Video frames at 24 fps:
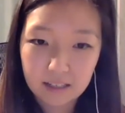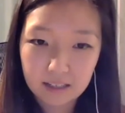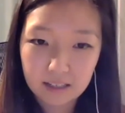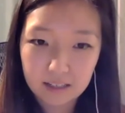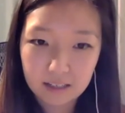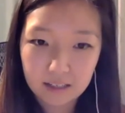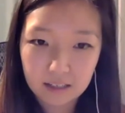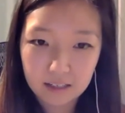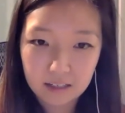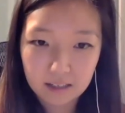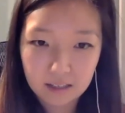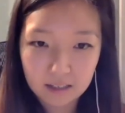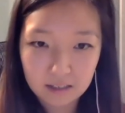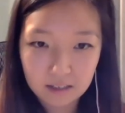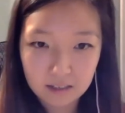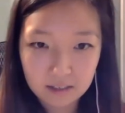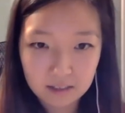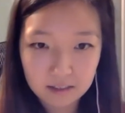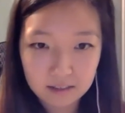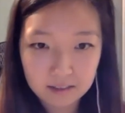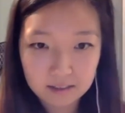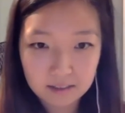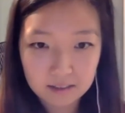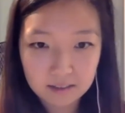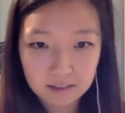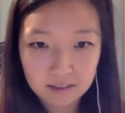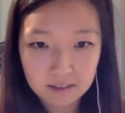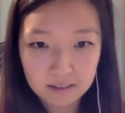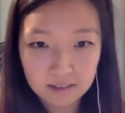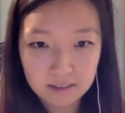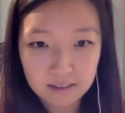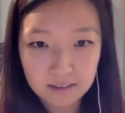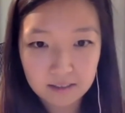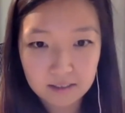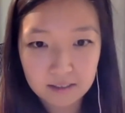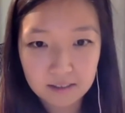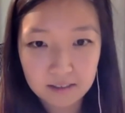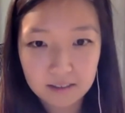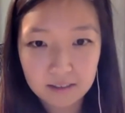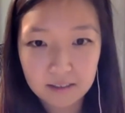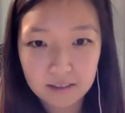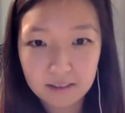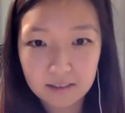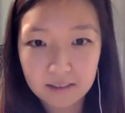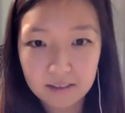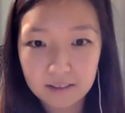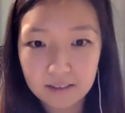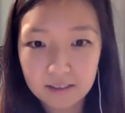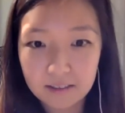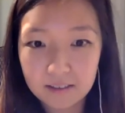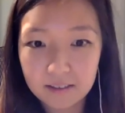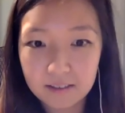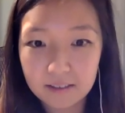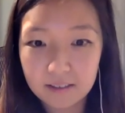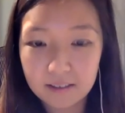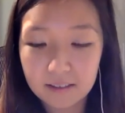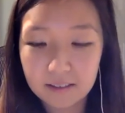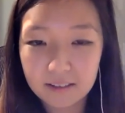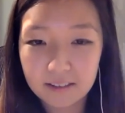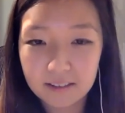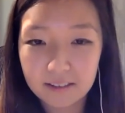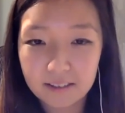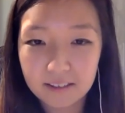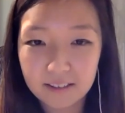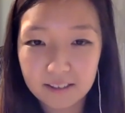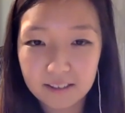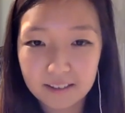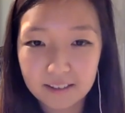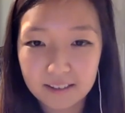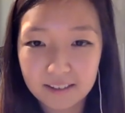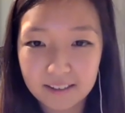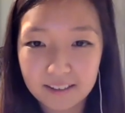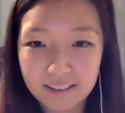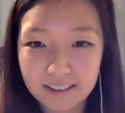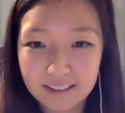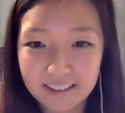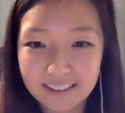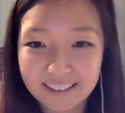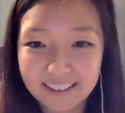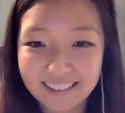[no speech]